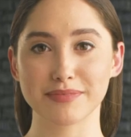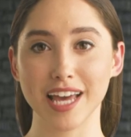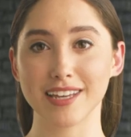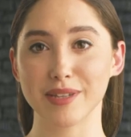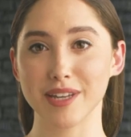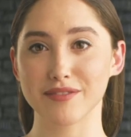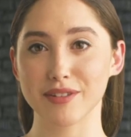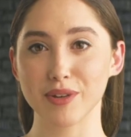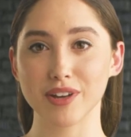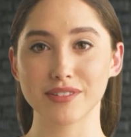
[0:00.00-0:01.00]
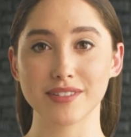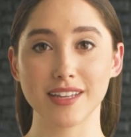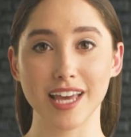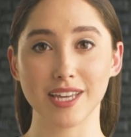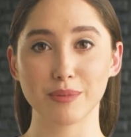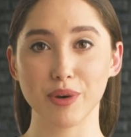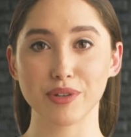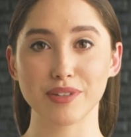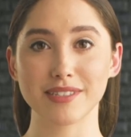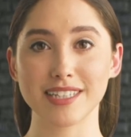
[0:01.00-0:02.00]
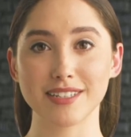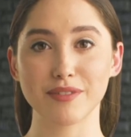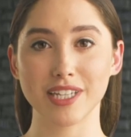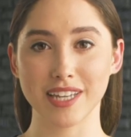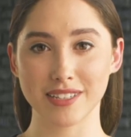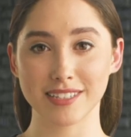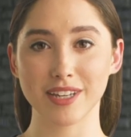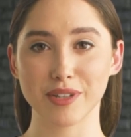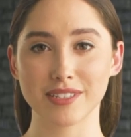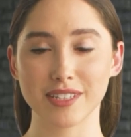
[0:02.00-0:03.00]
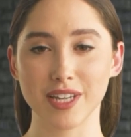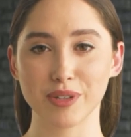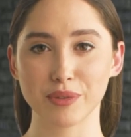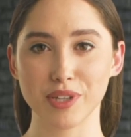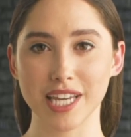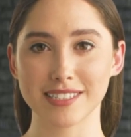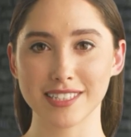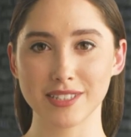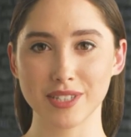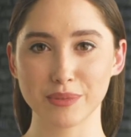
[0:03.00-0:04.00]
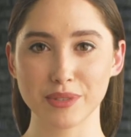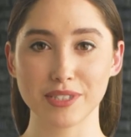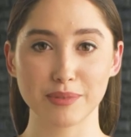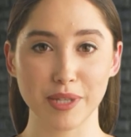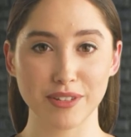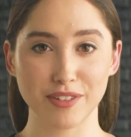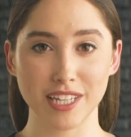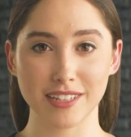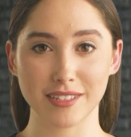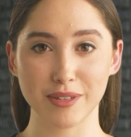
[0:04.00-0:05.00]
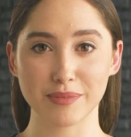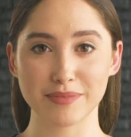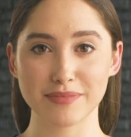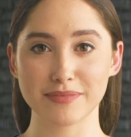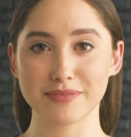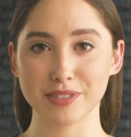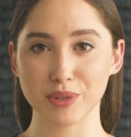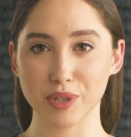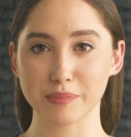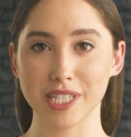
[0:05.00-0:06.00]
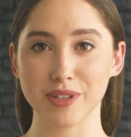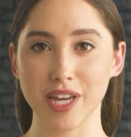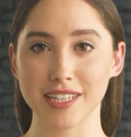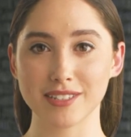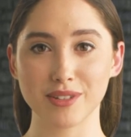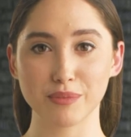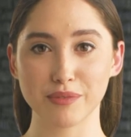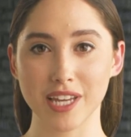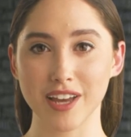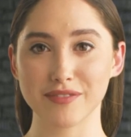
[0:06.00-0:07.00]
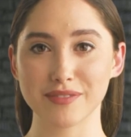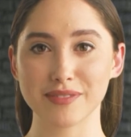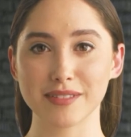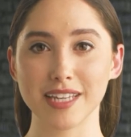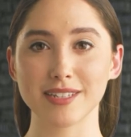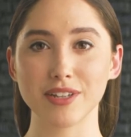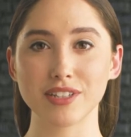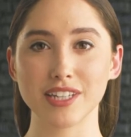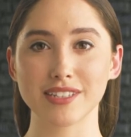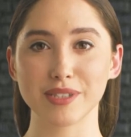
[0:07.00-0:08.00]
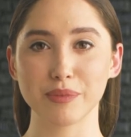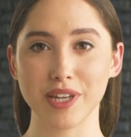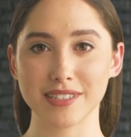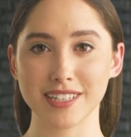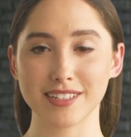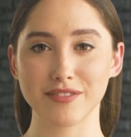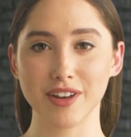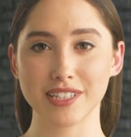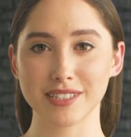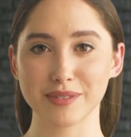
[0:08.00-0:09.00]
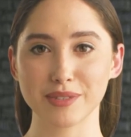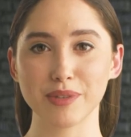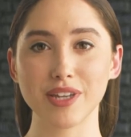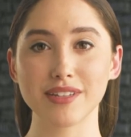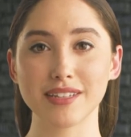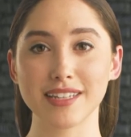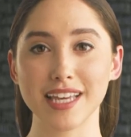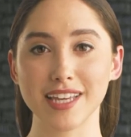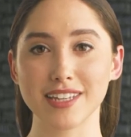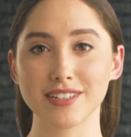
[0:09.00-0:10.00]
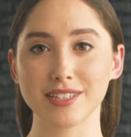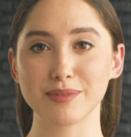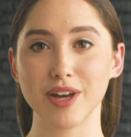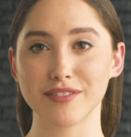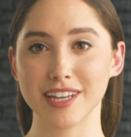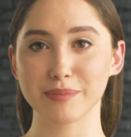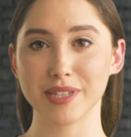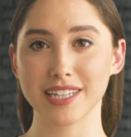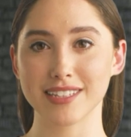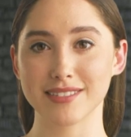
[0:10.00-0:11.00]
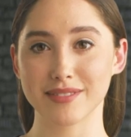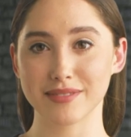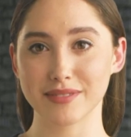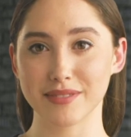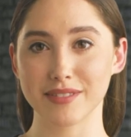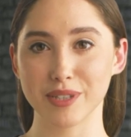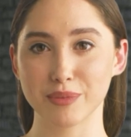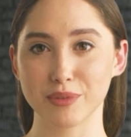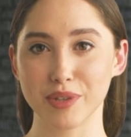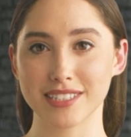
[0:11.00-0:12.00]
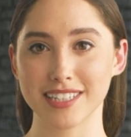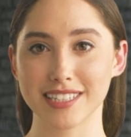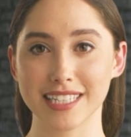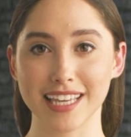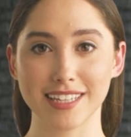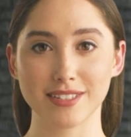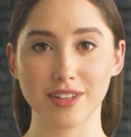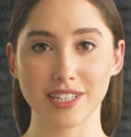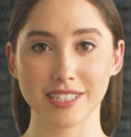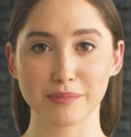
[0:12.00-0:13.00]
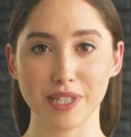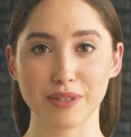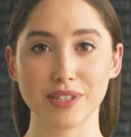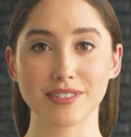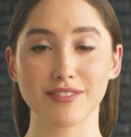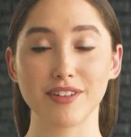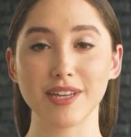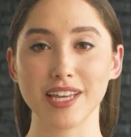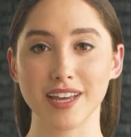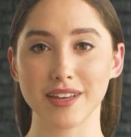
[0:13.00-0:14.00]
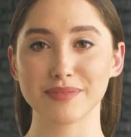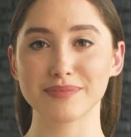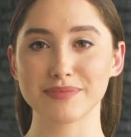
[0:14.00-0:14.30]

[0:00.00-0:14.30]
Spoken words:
Hello everyone, and welcome to this video series on creating a children's book for Kindle. Join me, your host Genevieve, as I show you the process of writing this book, Alicia's Birthday Blues, that was written and illustrated by Christopher Becker.